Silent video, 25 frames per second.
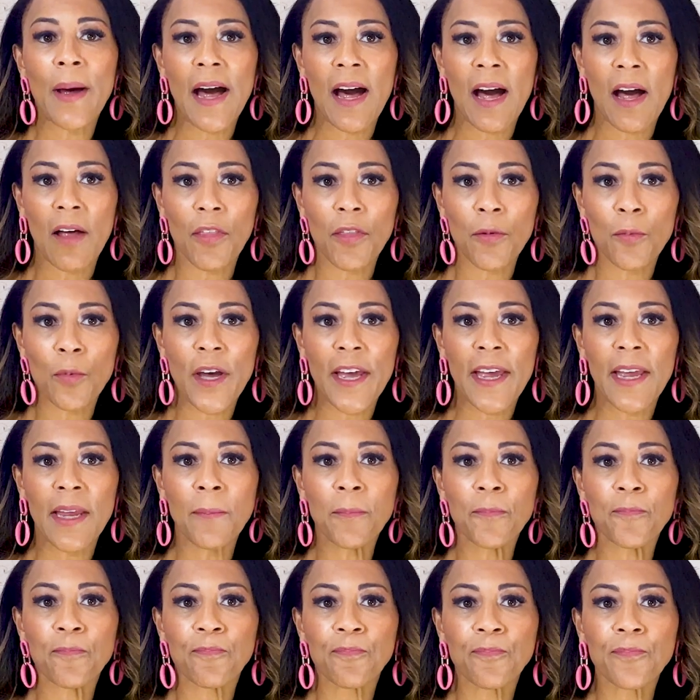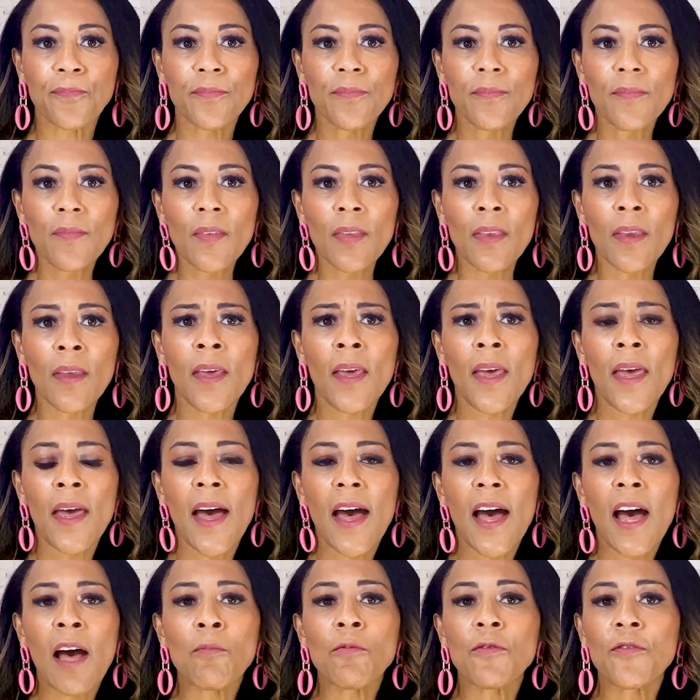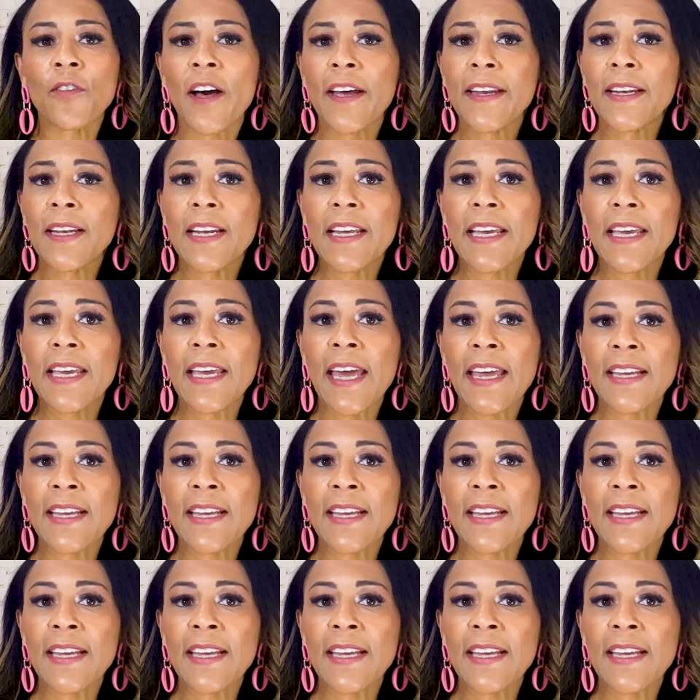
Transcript: pathway. Finally,